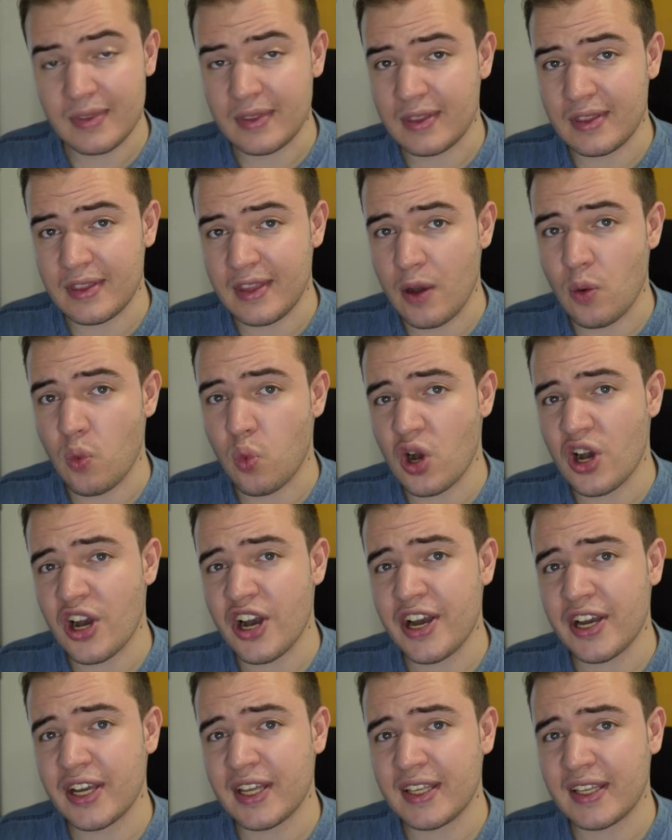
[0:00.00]
Their
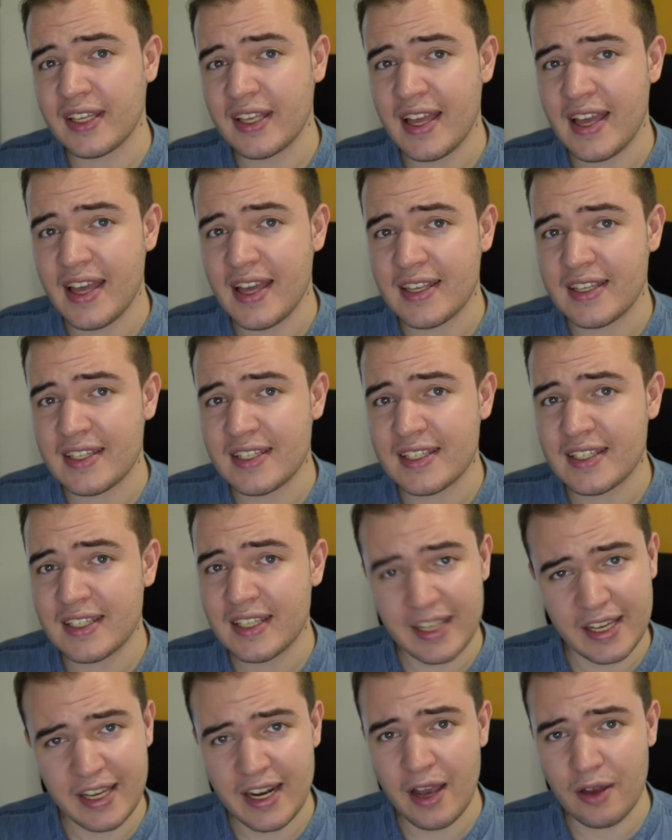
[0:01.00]
work is
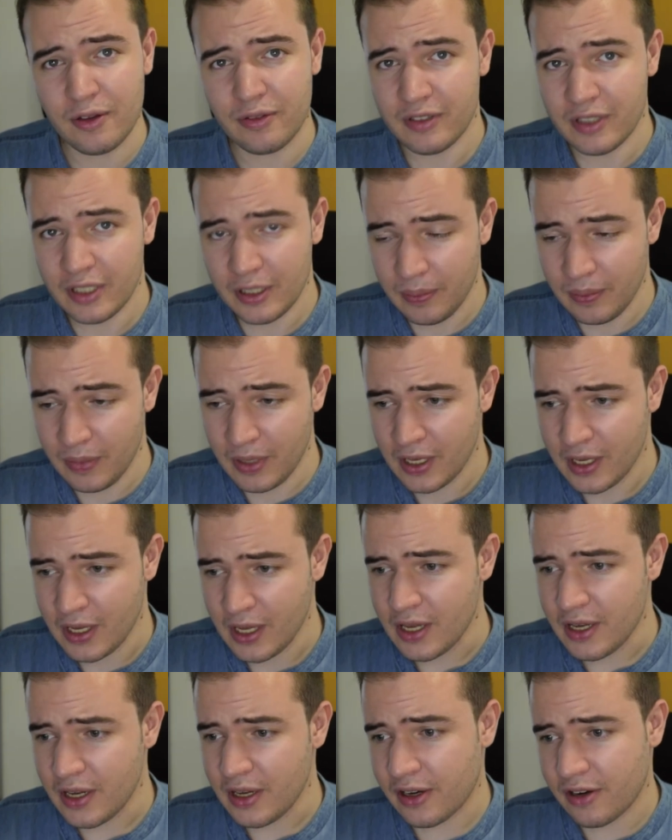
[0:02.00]
cut out for them
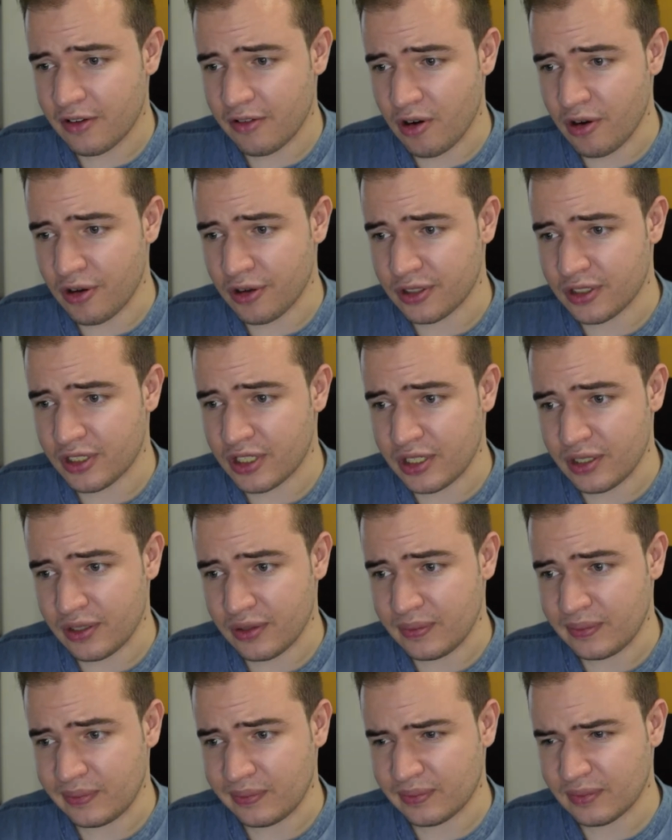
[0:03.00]
across
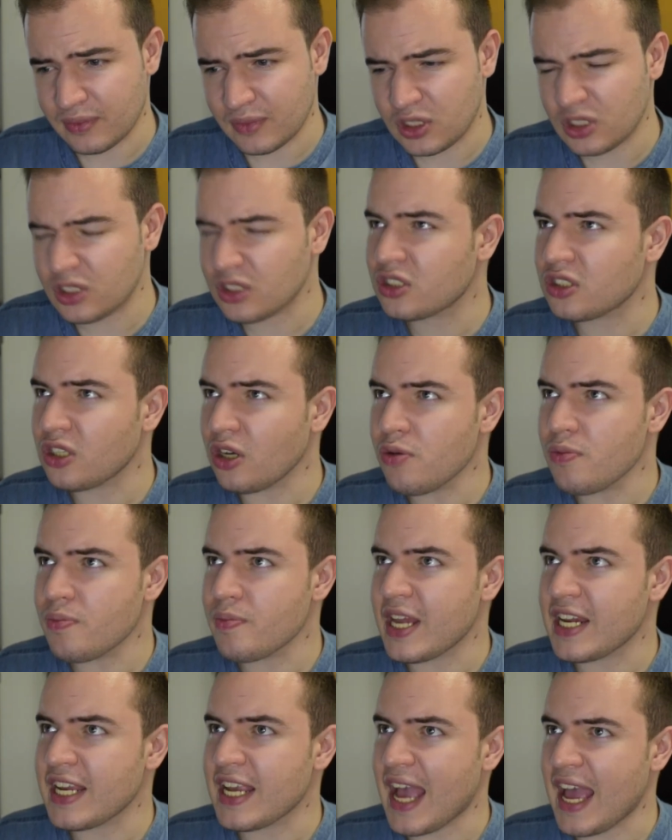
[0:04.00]
so
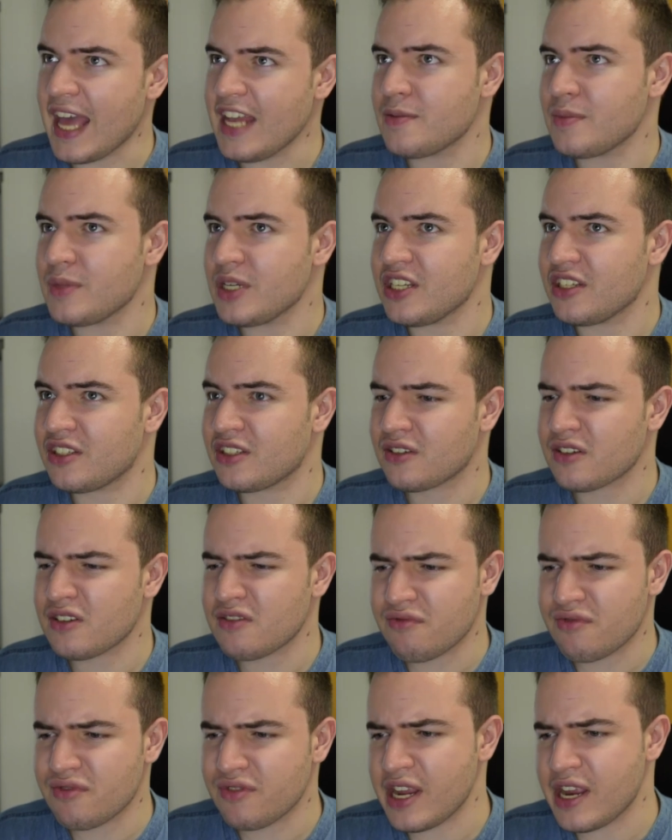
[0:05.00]
many enemies
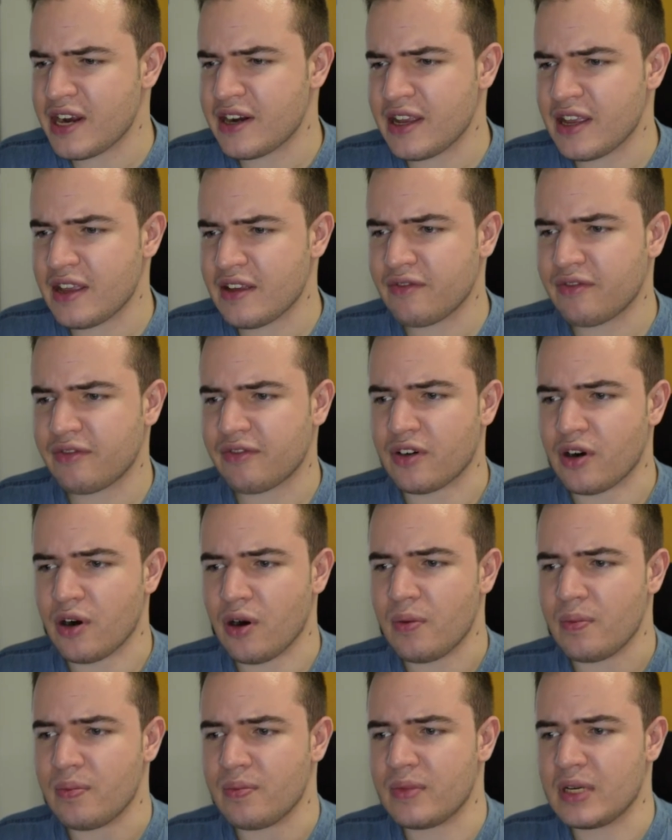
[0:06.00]
rearing
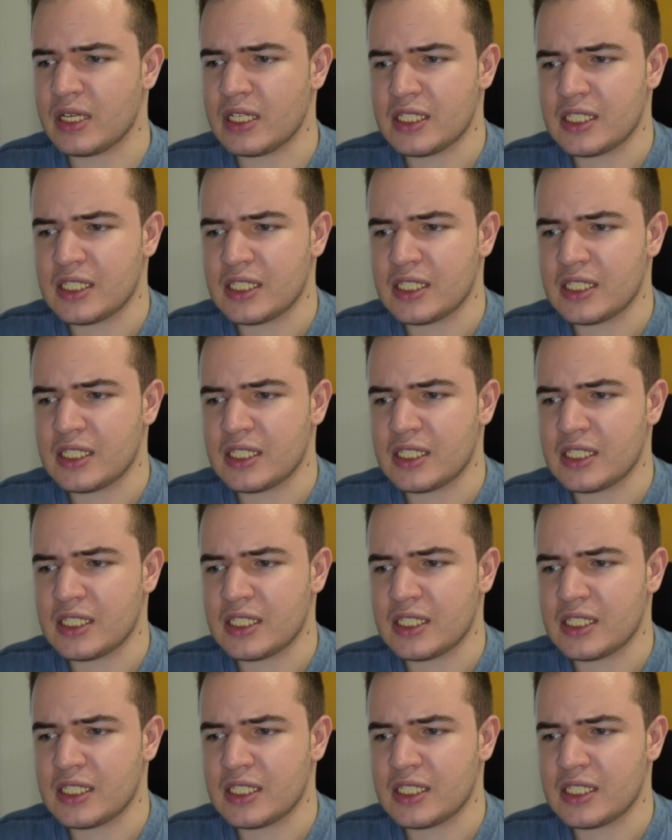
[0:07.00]
from,